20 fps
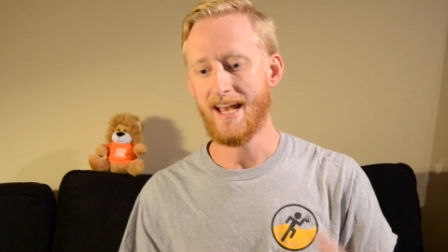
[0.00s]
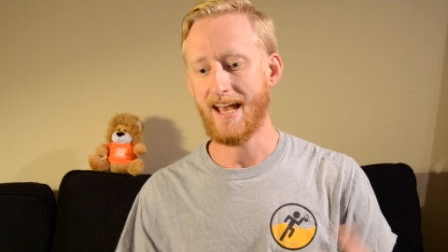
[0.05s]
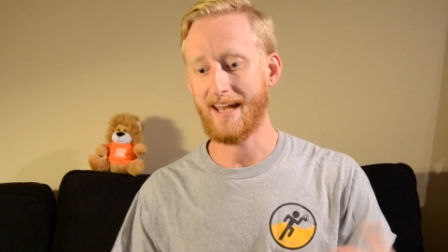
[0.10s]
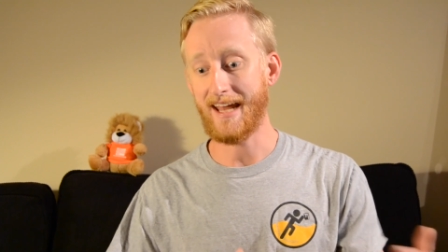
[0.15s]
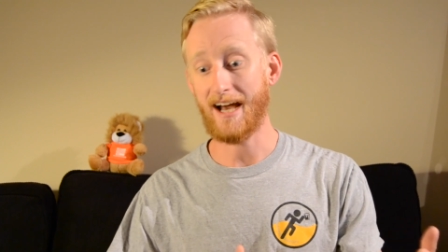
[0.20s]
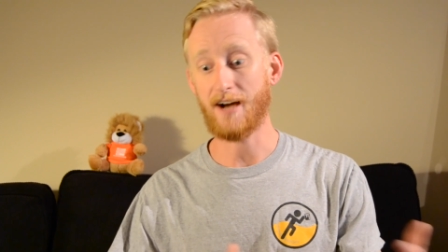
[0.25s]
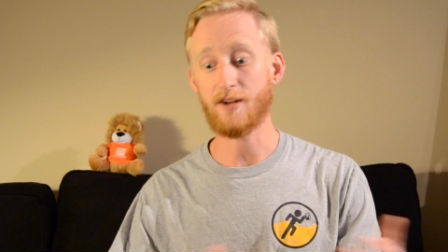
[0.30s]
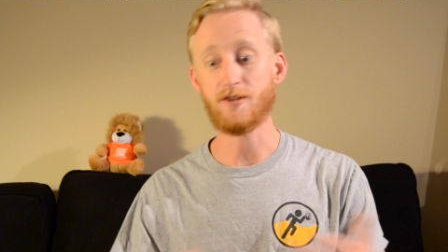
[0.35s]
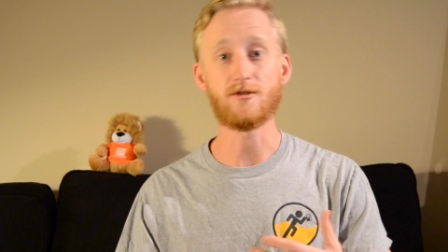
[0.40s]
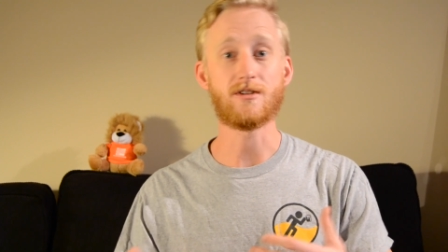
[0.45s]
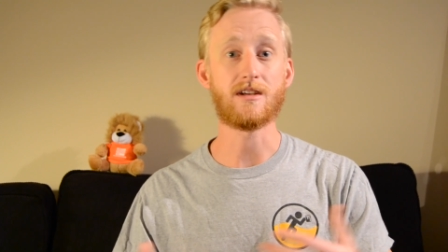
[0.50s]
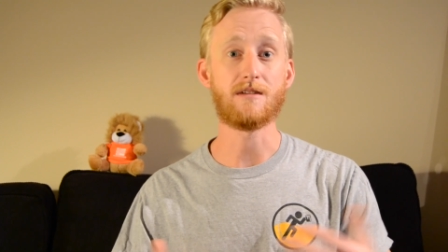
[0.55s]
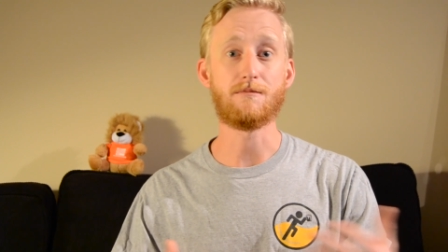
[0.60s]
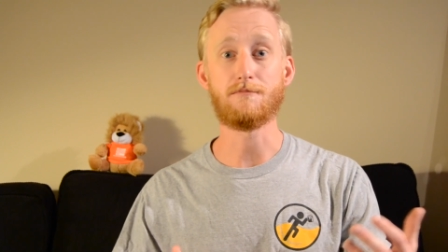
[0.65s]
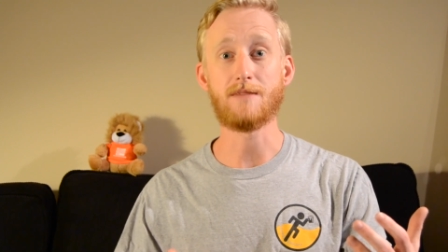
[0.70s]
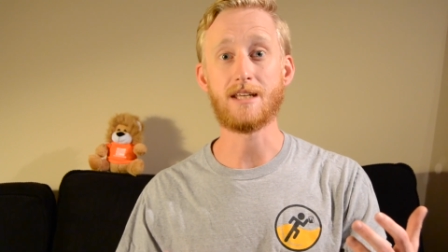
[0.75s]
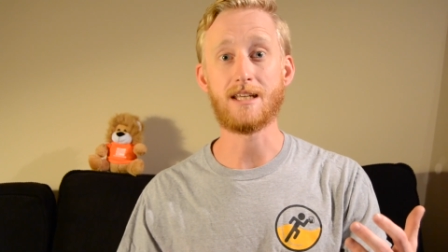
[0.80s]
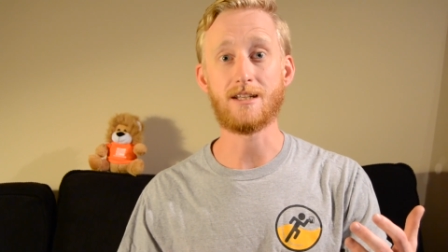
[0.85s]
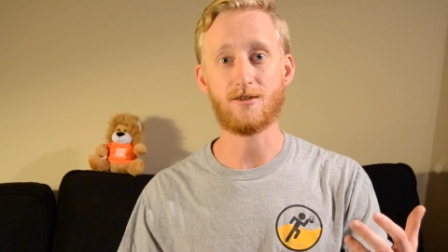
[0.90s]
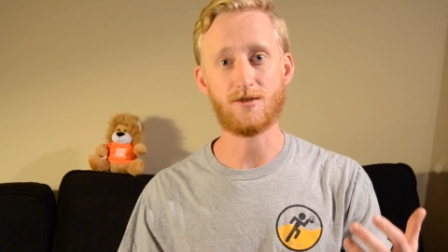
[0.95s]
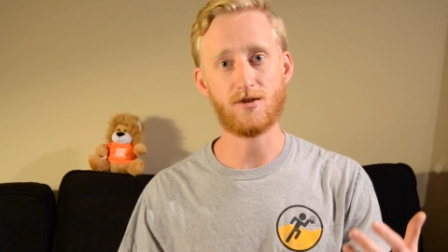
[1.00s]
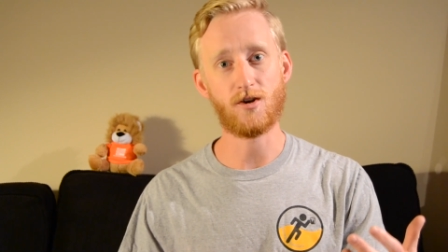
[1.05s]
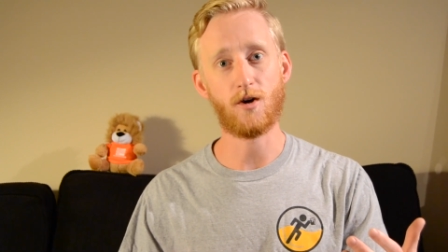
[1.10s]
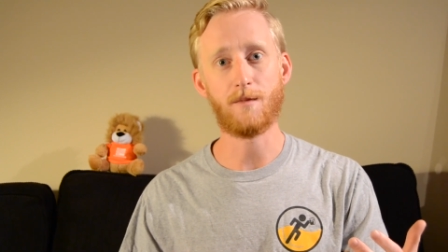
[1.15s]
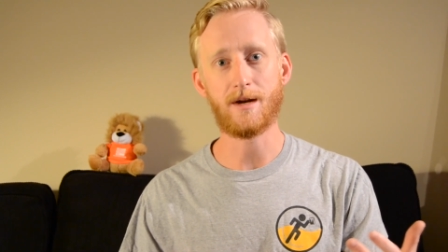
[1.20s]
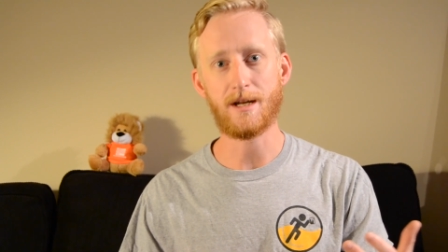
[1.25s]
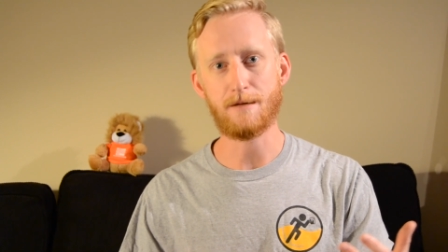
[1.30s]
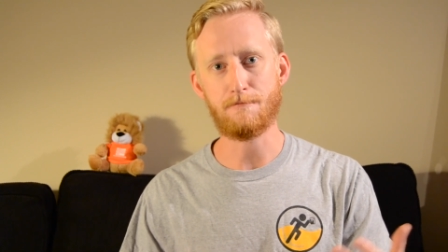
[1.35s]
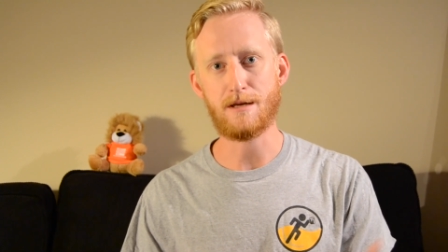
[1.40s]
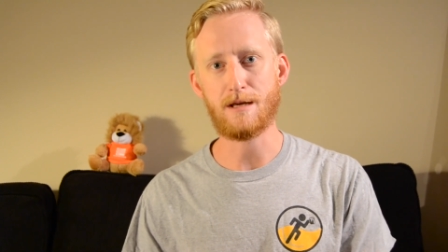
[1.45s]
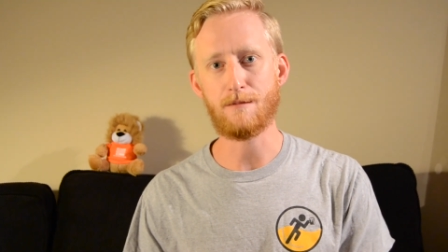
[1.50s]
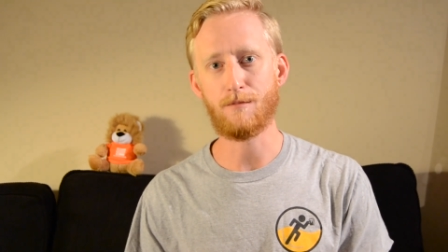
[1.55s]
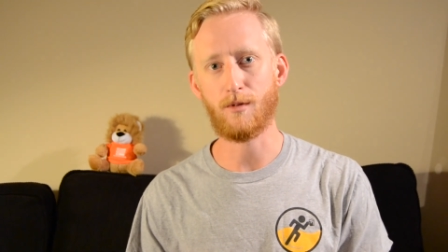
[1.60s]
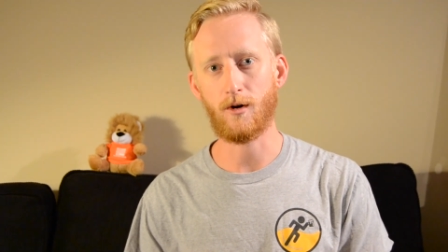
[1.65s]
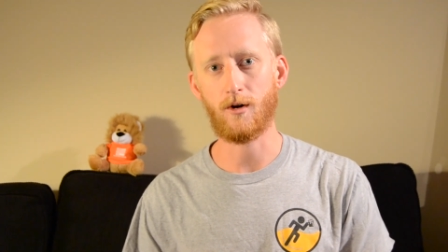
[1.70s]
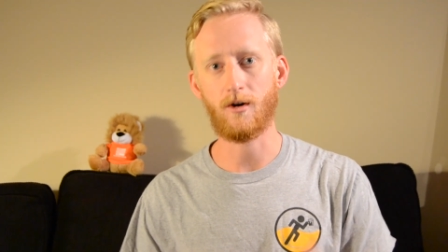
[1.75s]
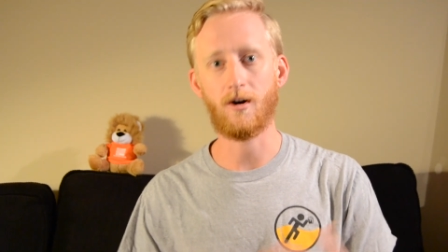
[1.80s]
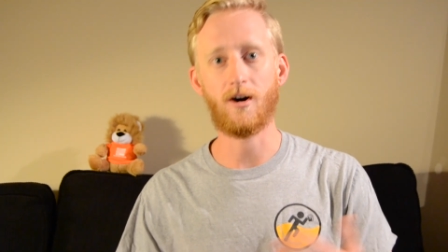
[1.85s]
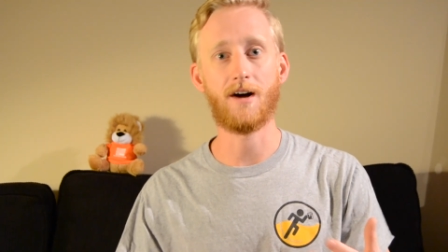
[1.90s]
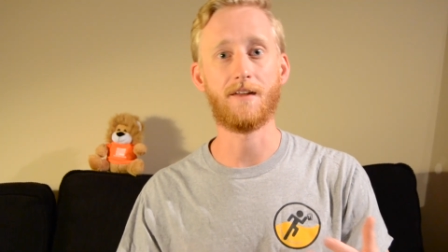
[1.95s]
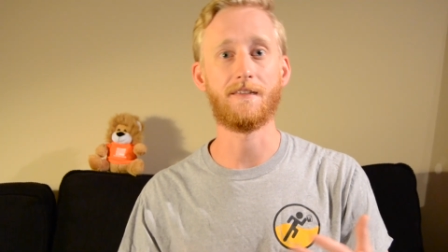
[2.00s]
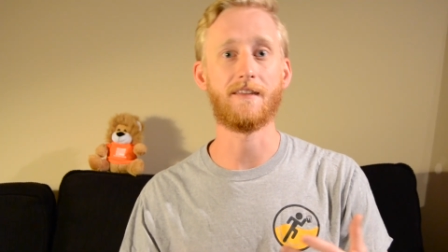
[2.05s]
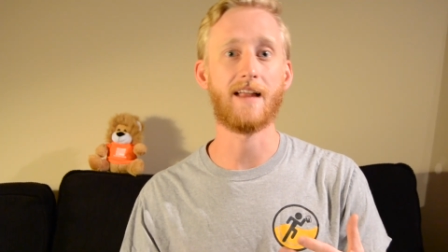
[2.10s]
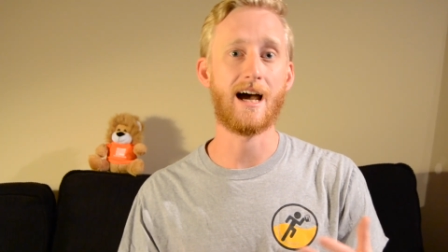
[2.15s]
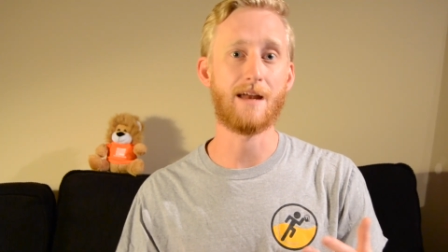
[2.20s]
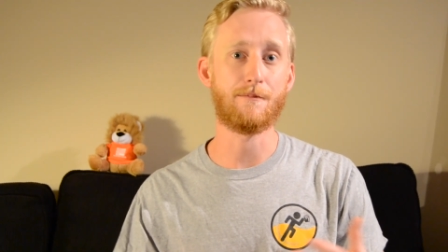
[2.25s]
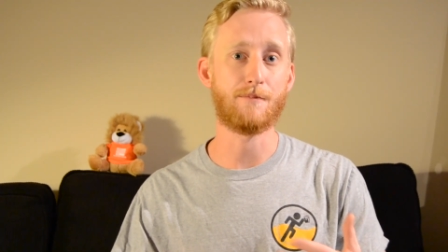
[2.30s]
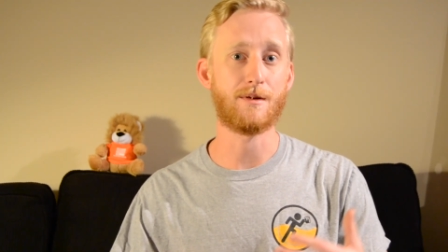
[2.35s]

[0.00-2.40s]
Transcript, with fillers: and how you can meet so many people online,